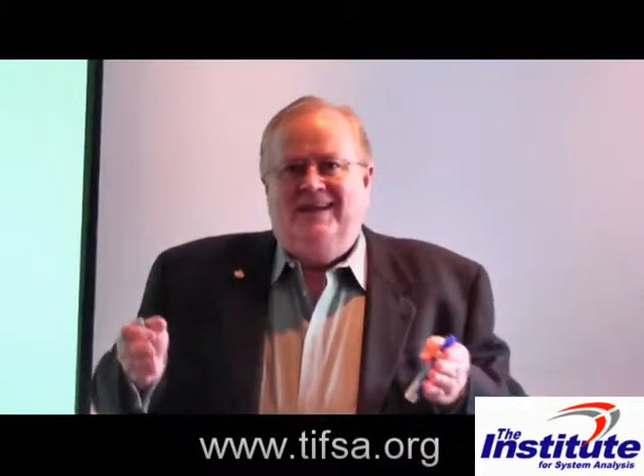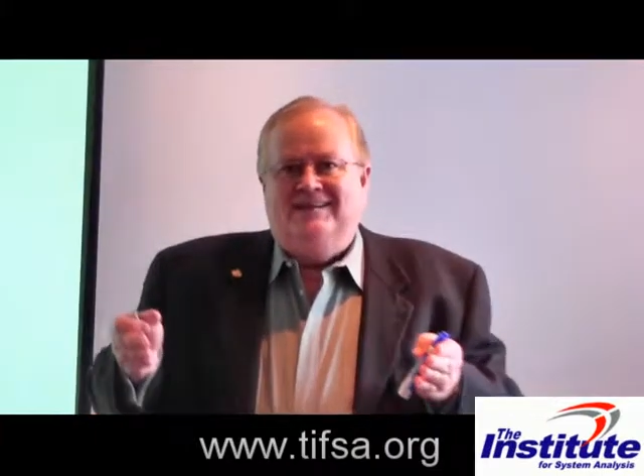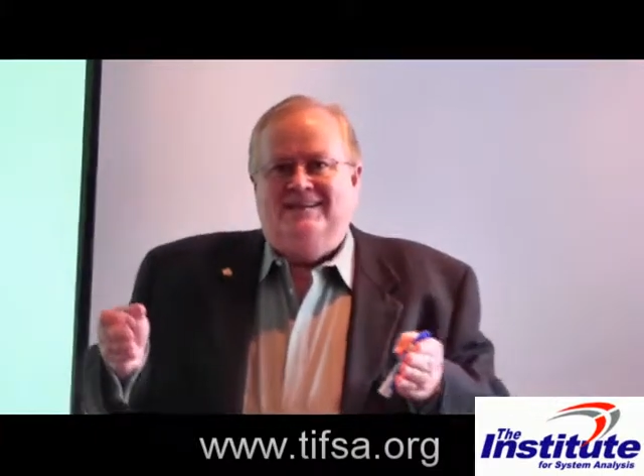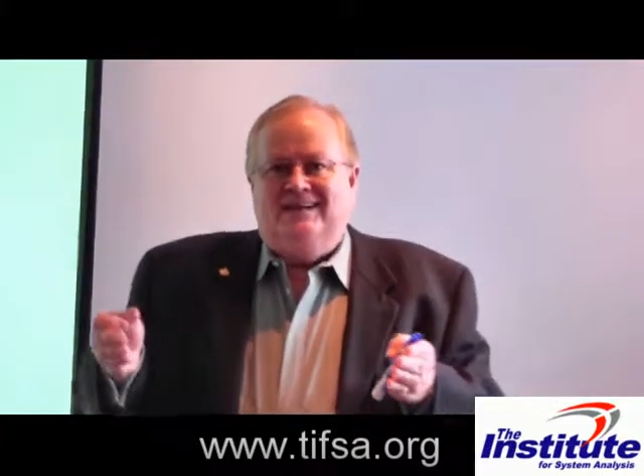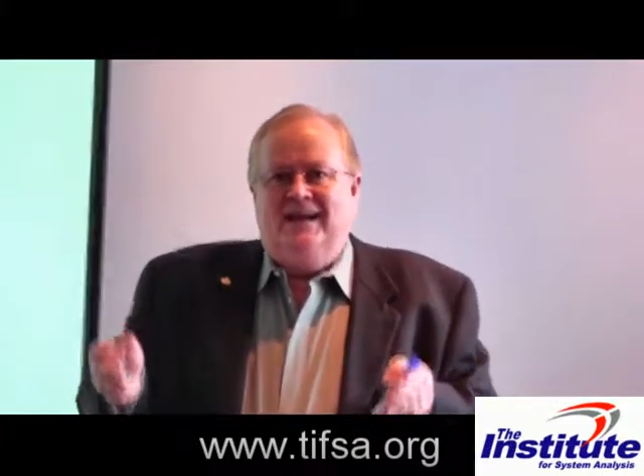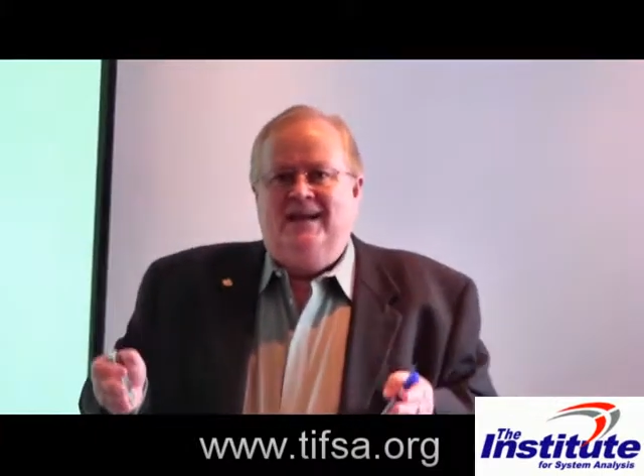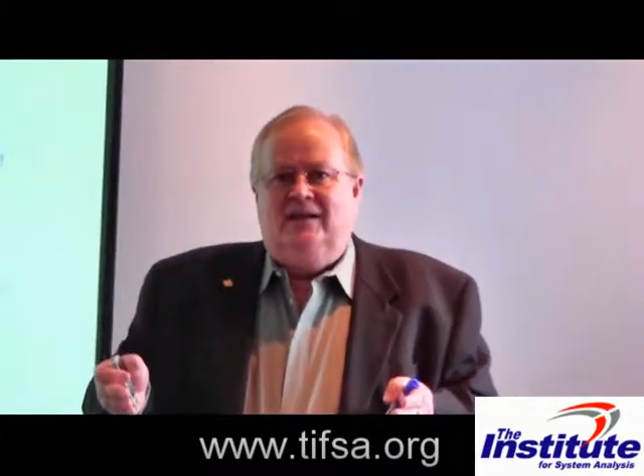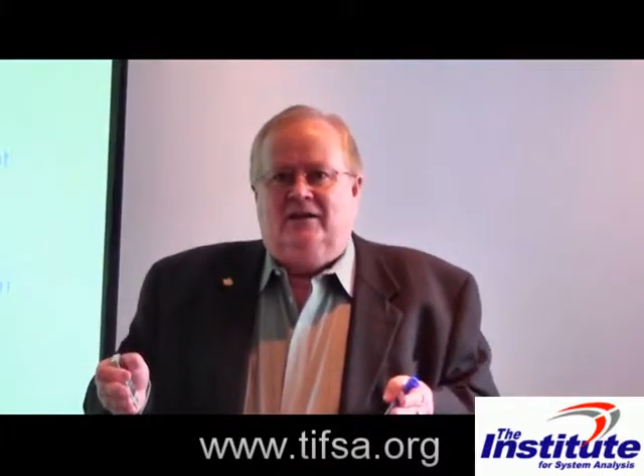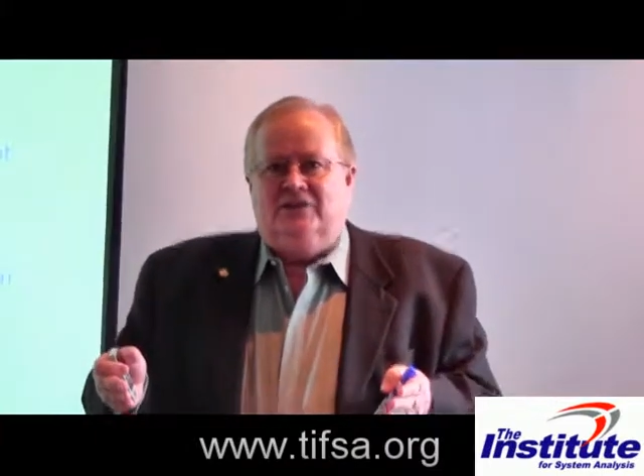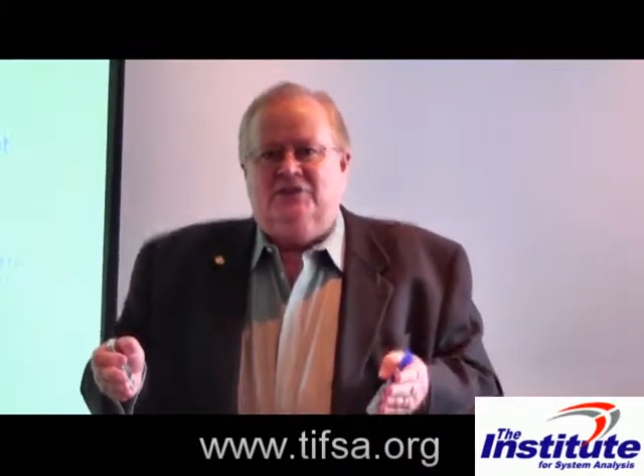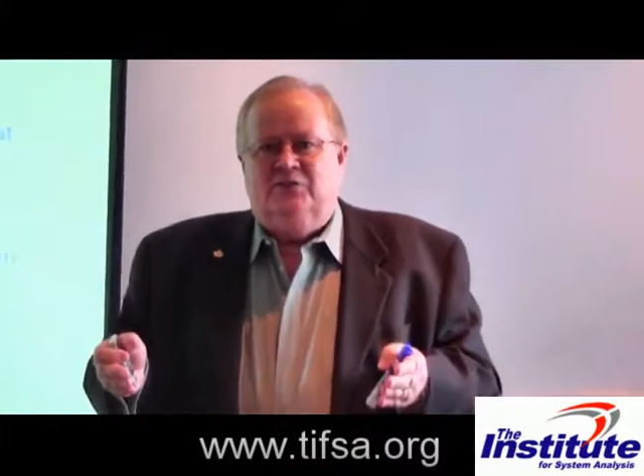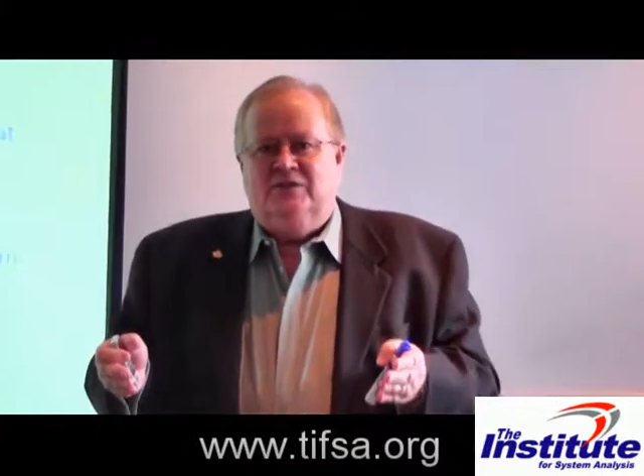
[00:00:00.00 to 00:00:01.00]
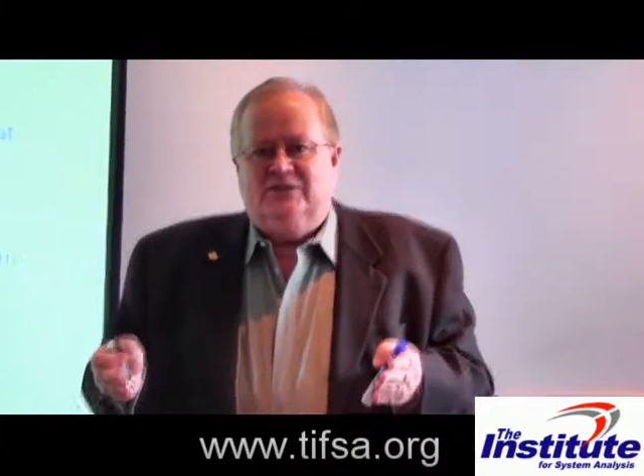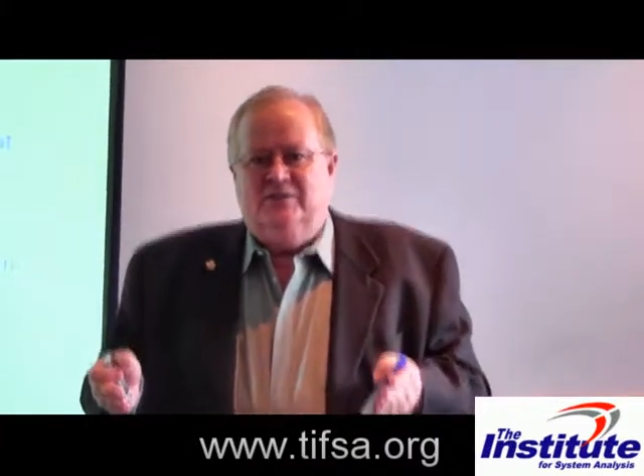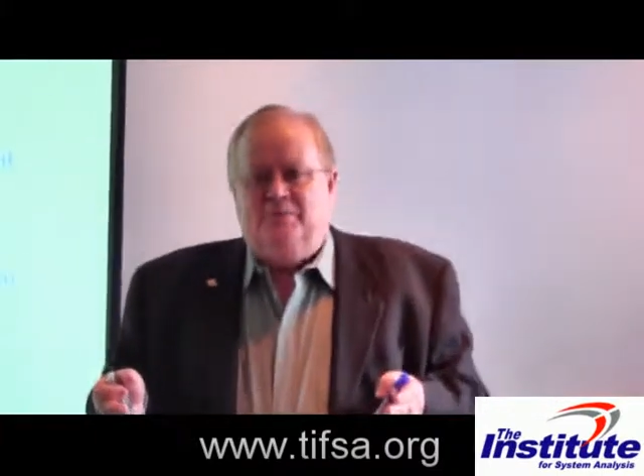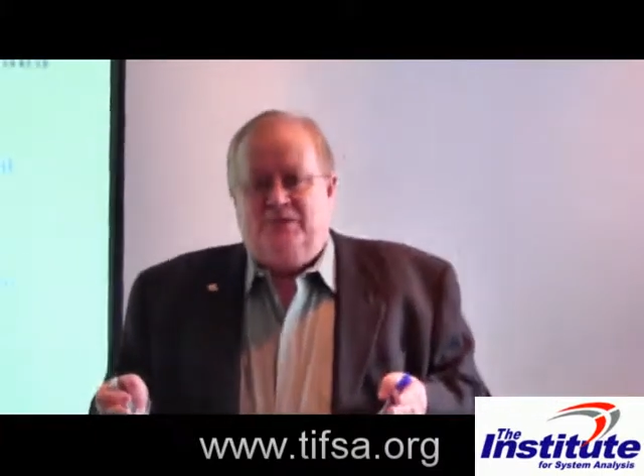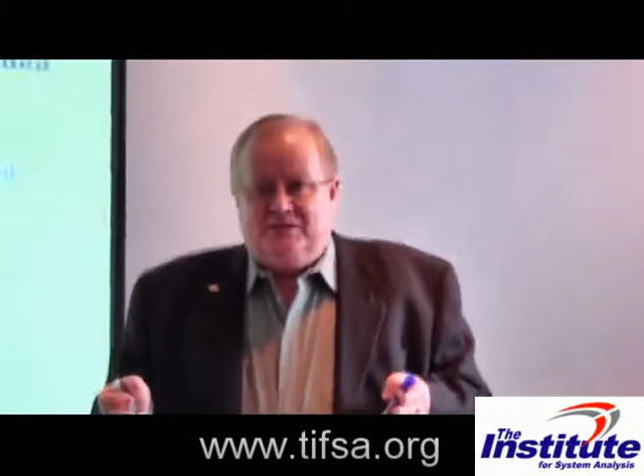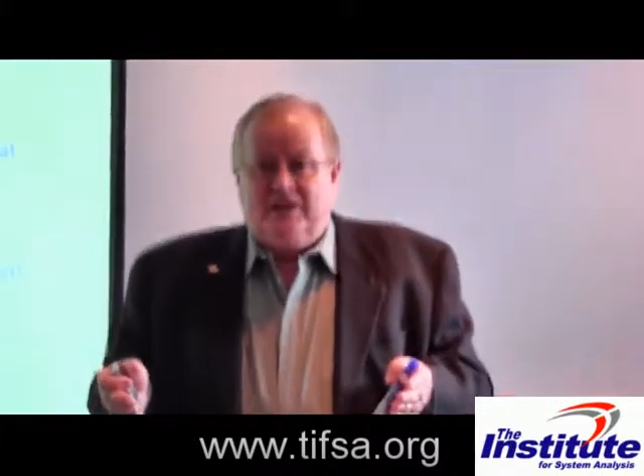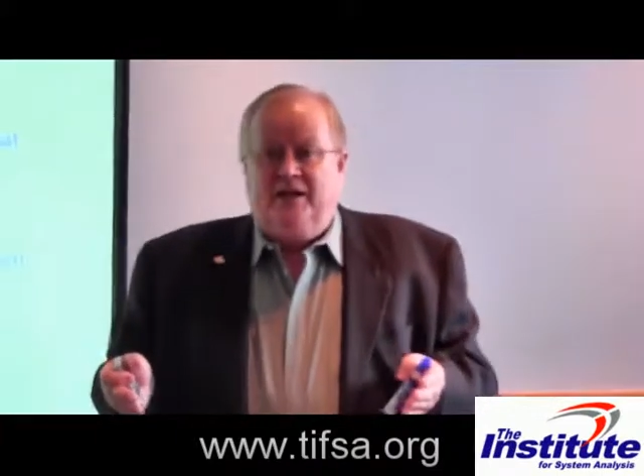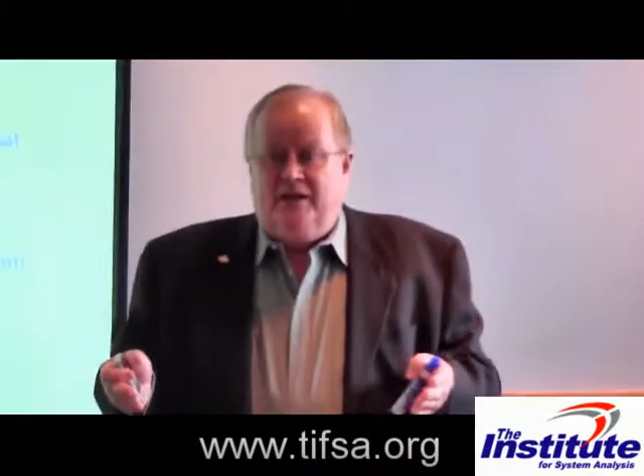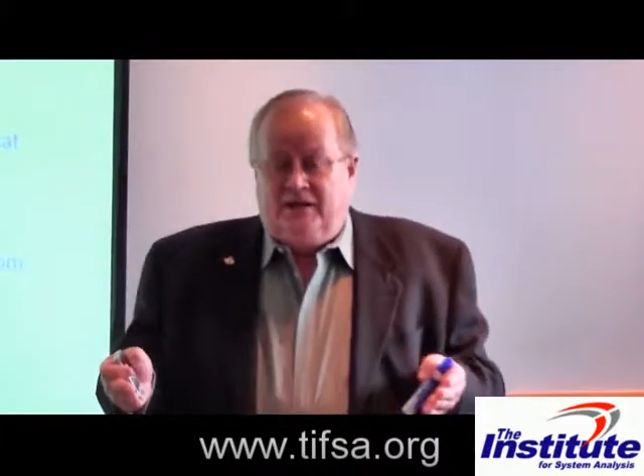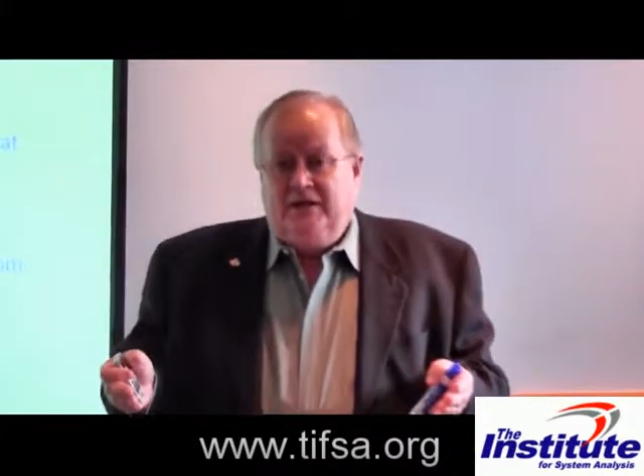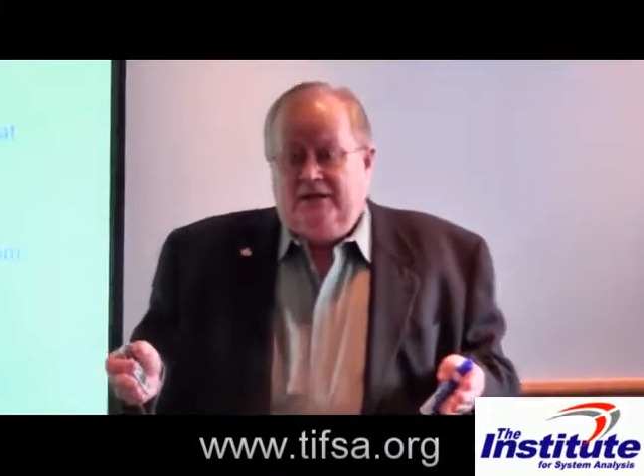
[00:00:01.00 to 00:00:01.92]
as an analyst, we simply say,